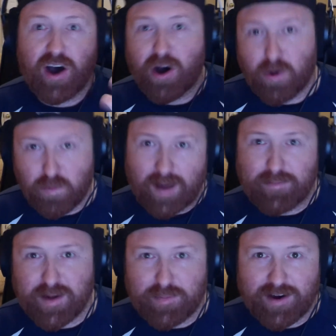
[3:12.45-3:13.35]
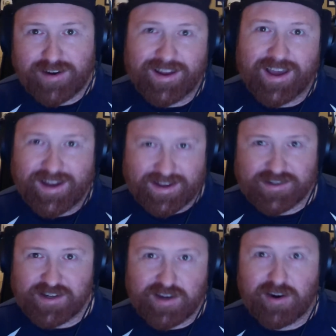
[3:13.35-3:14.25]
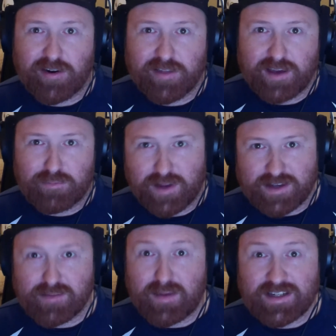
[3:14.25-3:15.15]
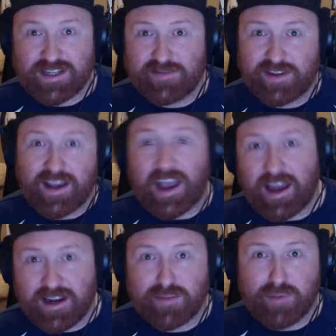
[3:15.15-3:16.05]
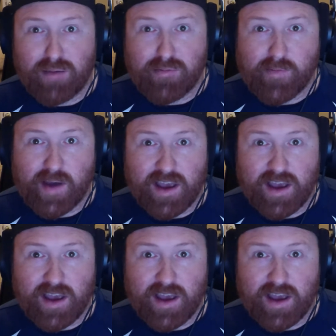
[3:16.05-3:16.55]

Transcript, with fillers: all wrapped up on an S D card that plays on my T V and in the palm of my